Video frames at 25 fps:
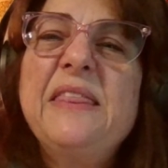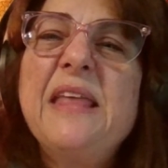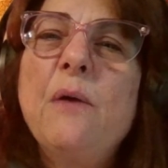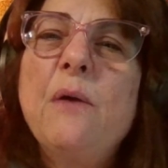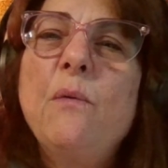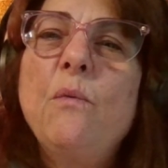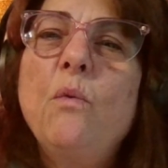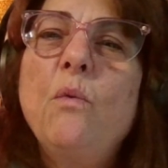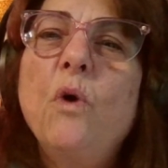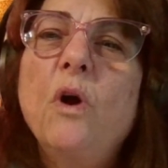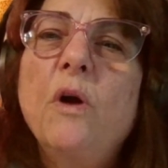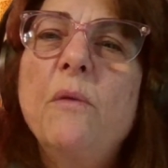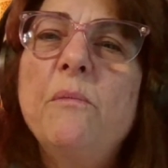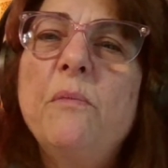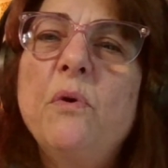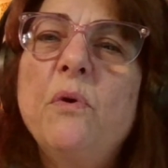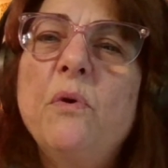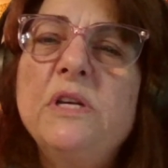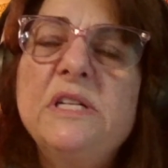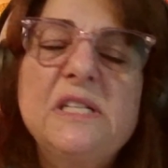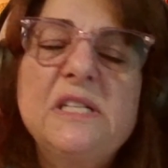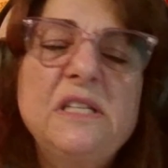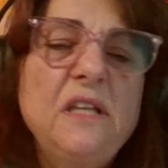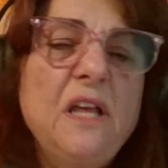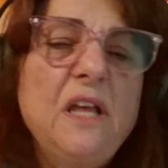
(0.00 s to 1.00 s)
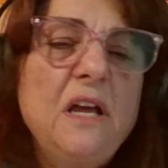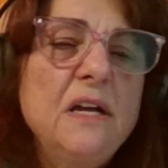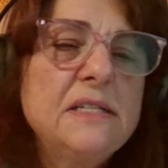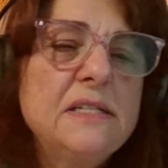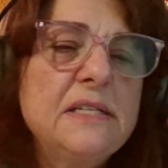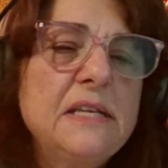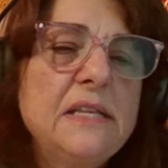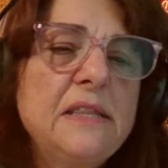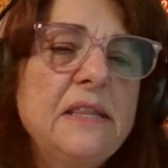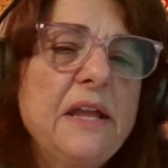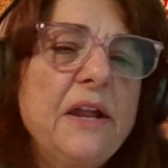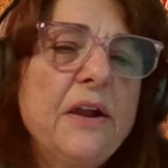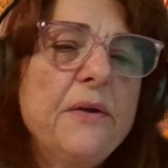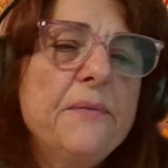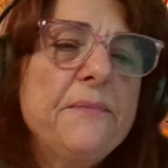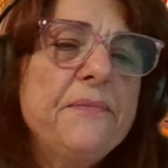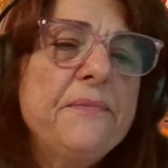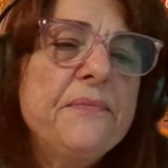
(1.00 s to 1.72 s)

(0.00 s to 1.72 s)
that warm, moist lungs in there.